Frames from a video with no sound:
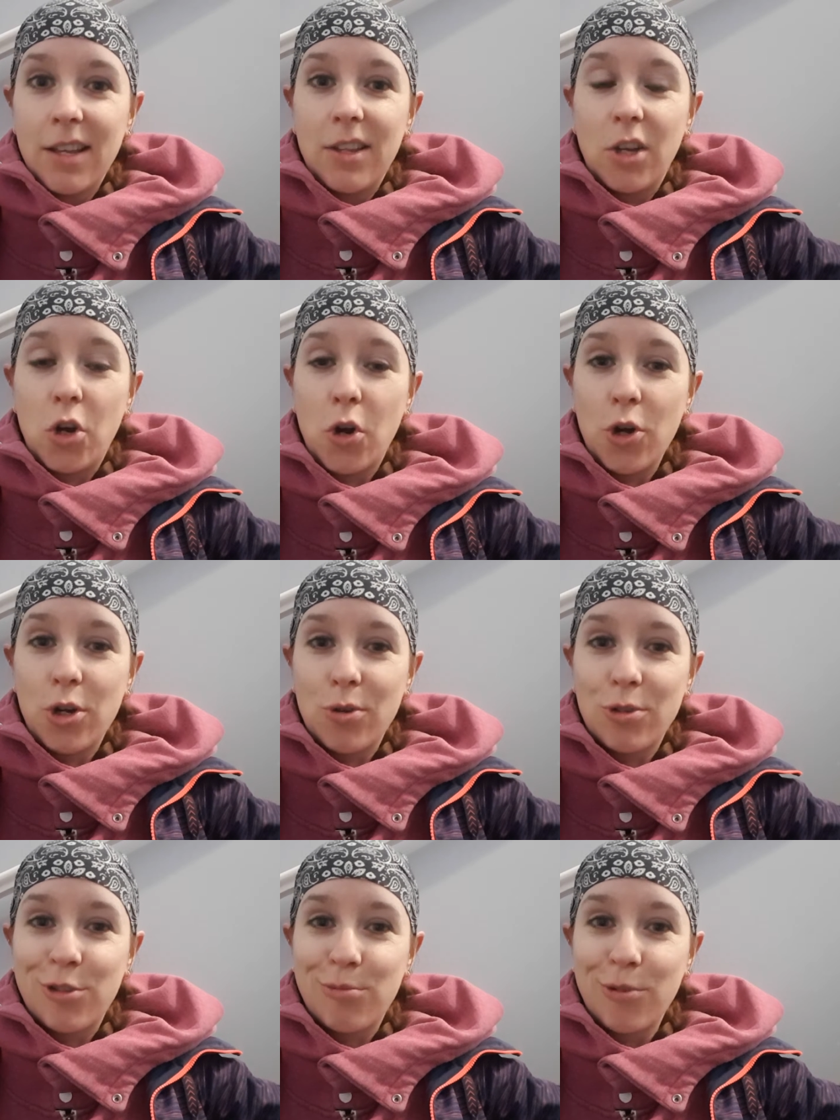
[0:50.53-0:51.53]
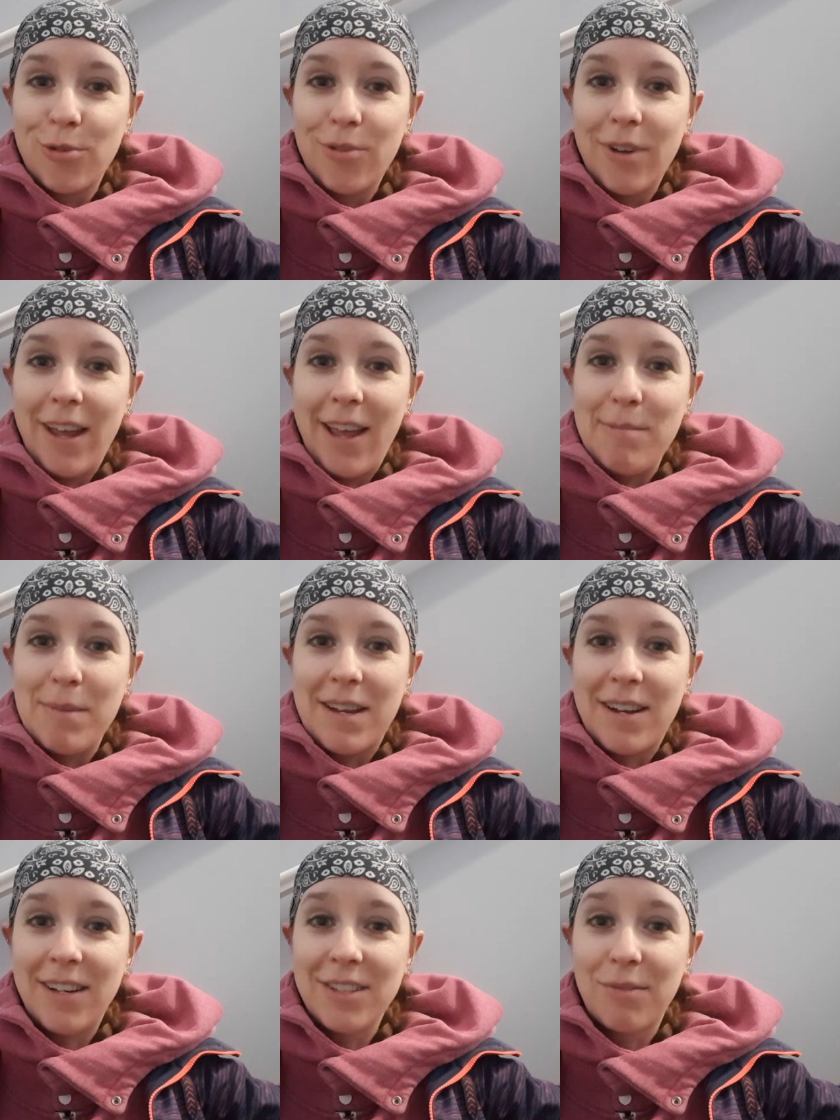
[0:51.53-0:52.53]
The current goes through, and
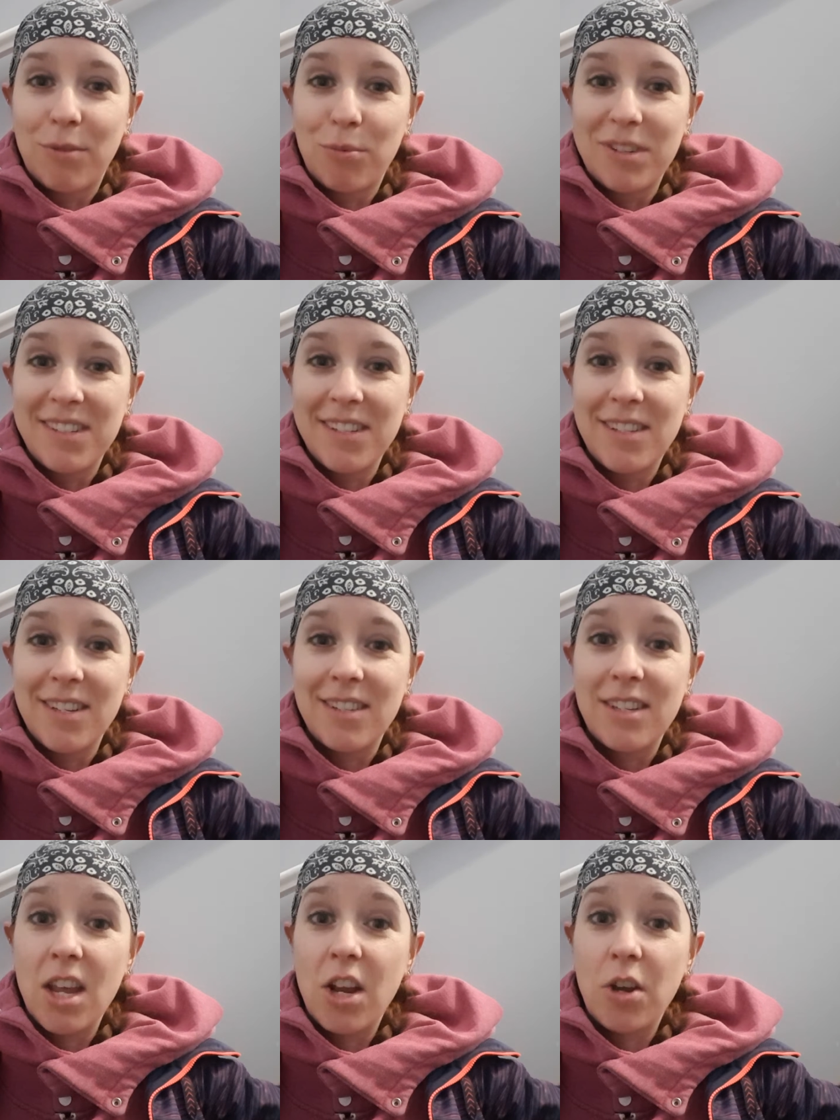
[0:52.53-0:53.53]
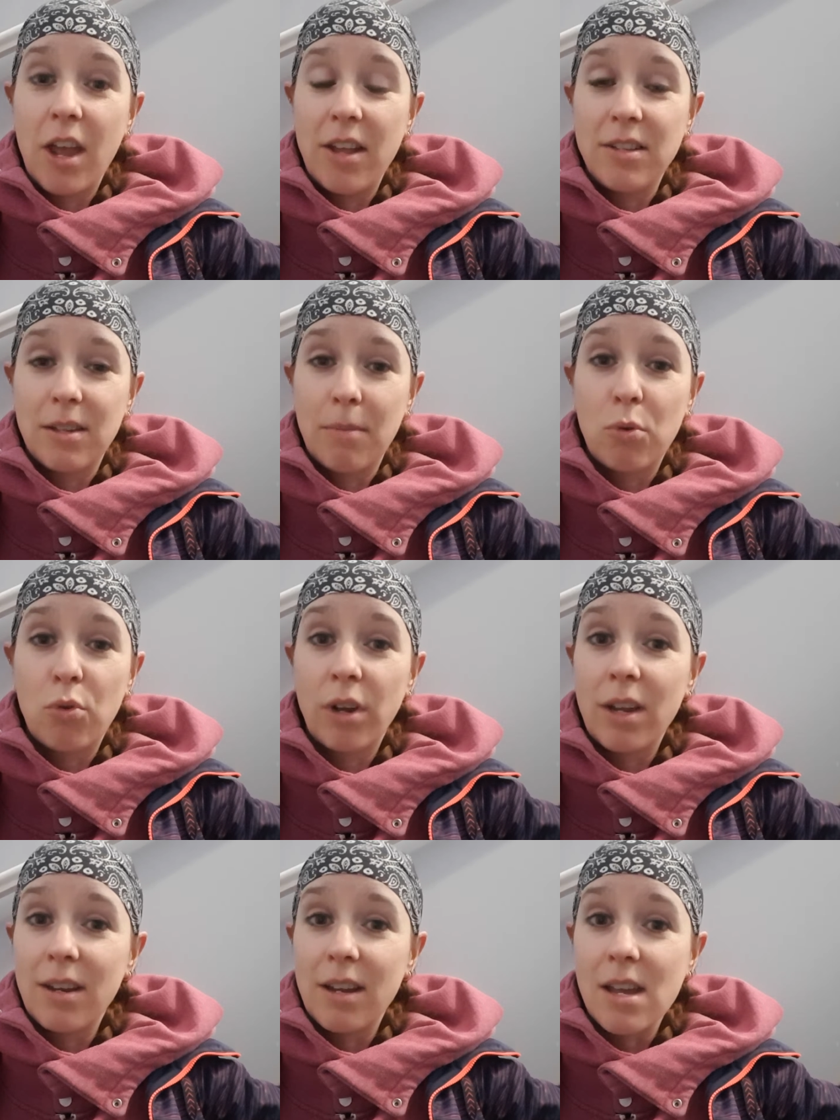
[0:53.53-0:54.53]
because of the resistance, it ends up
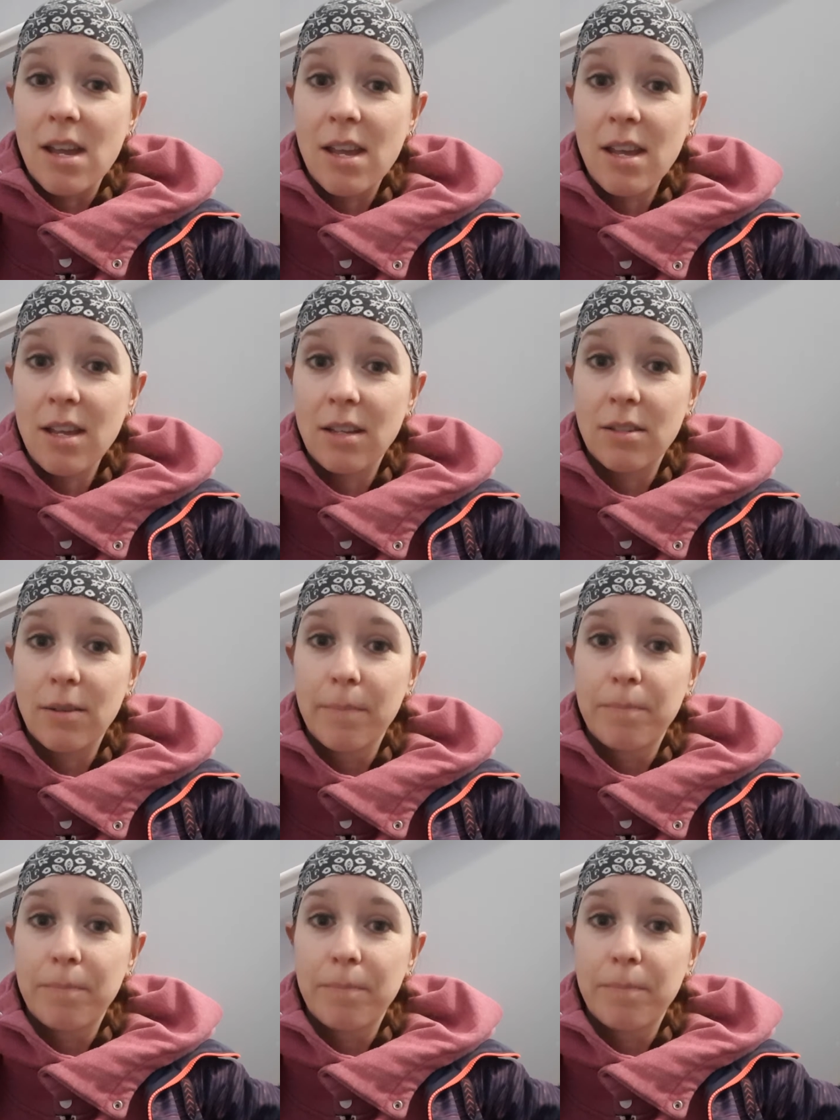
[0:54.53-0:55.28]
creating heat,